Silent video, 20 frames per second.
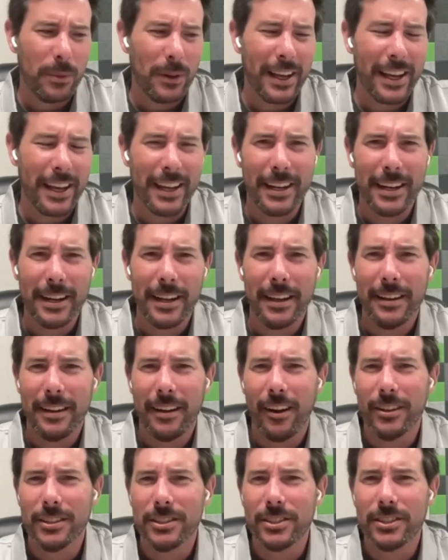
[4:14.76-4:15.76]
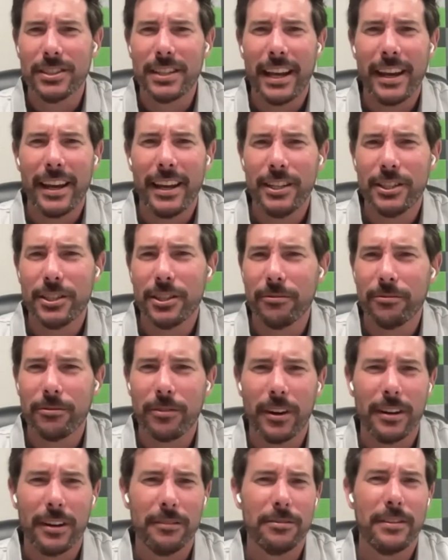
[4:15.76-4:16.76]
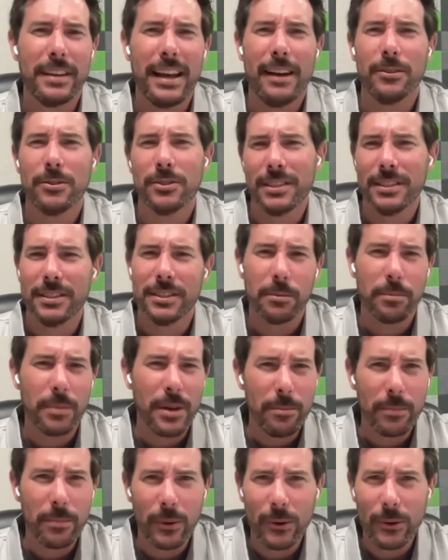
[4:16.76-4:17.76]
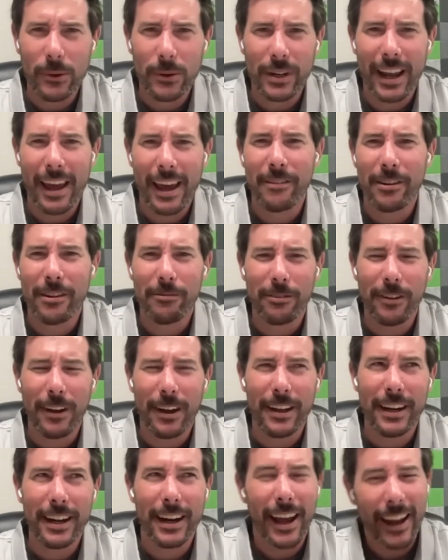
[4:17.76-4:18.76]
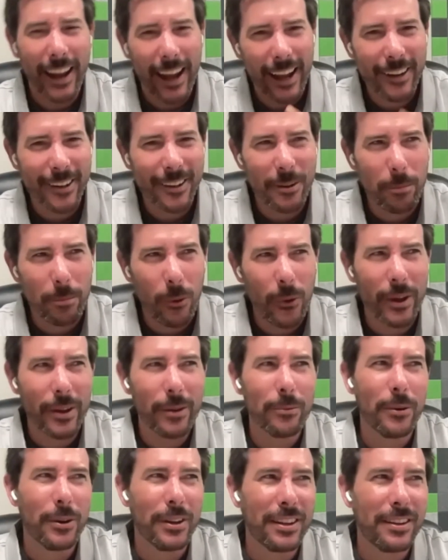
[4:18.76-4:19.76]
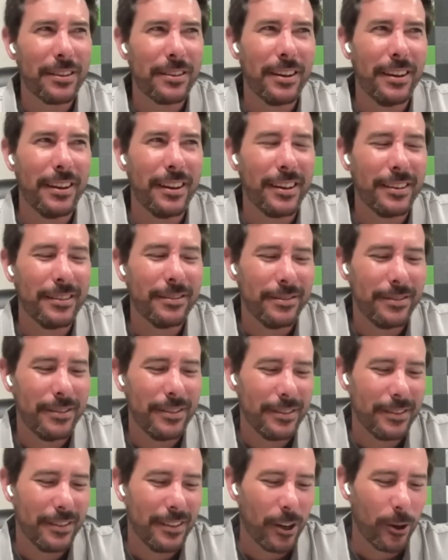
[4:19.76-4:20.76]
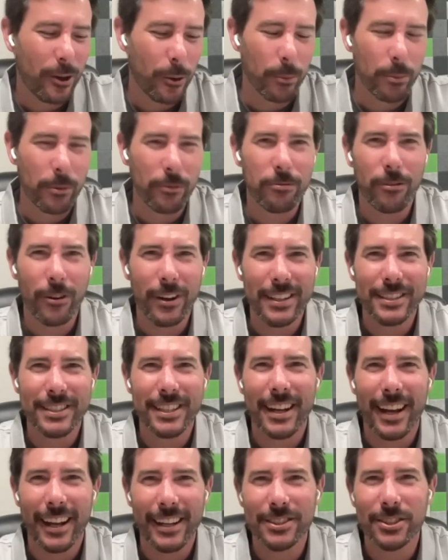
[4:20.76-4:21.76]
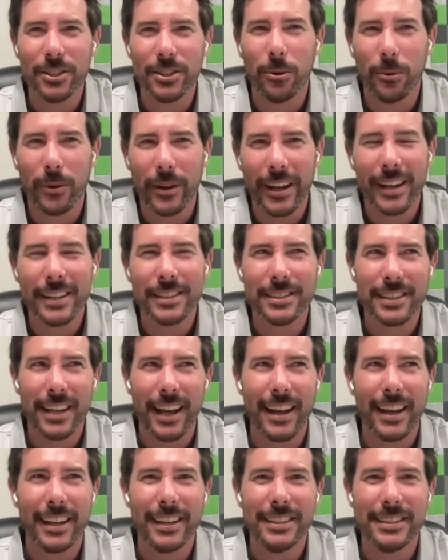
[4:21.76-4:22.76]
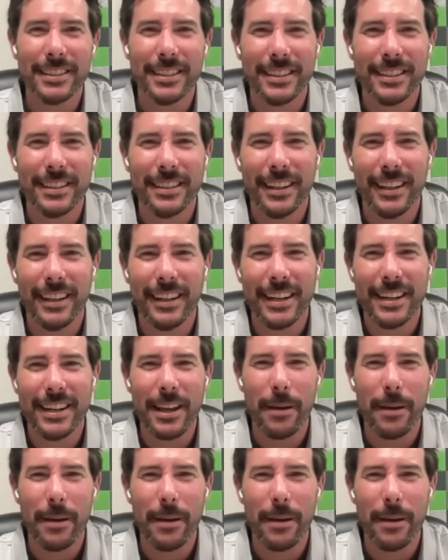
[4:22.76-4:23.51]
playing in a, on stage in front of thousands of people and having fun. And I got to the point with a, a group of friends in high school. We got signed in a